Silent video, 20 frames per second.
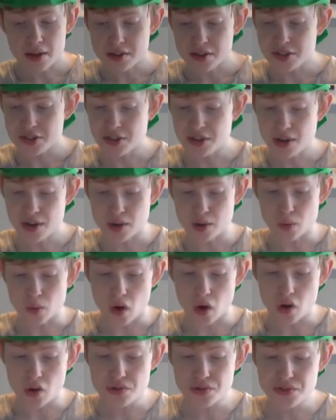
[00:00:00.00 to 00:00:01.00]
So,
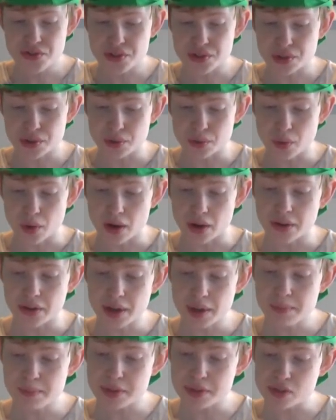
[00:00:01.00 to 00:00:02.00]
on to
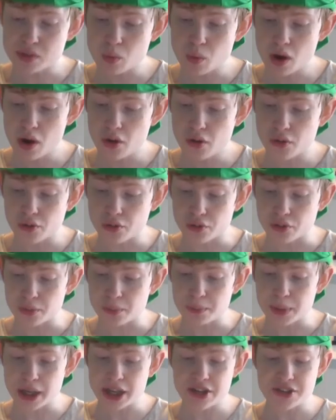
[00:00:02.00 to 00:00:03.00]
number
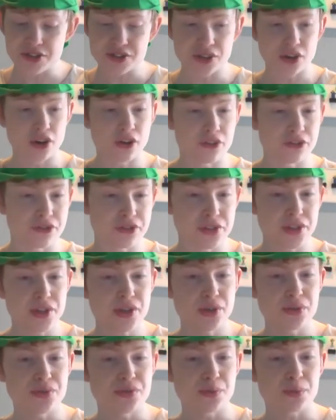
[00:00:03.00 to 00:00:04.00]
twelve piece of
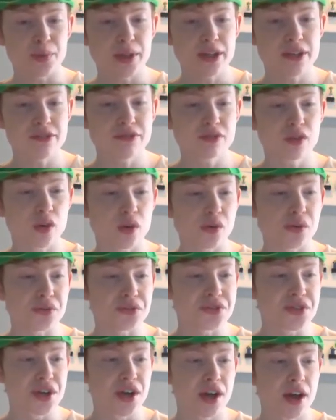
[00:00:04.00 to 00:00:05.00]
news. We have
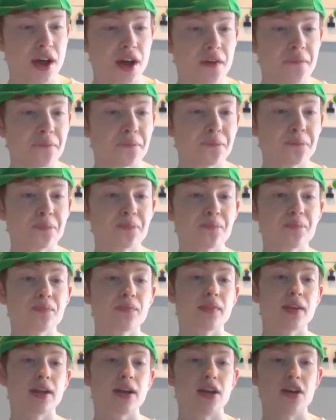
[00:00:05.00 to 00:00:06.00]
got
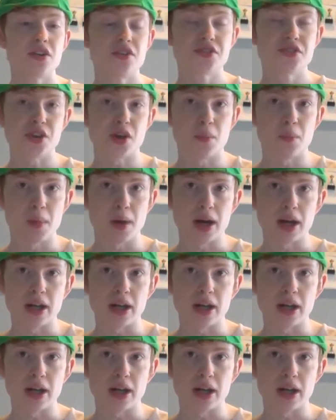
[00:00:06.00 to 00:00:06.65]
some